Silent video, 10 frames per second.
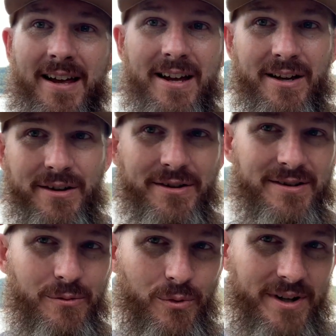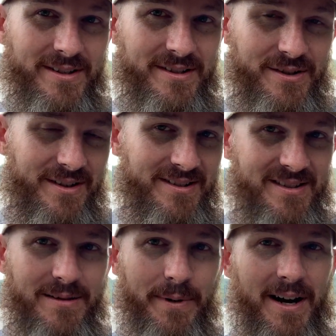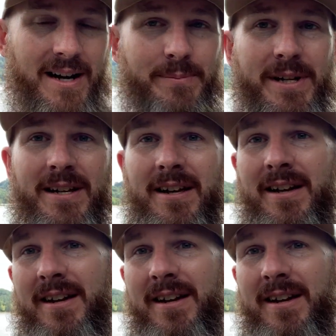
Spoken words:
hills and woods, as you can see behind me.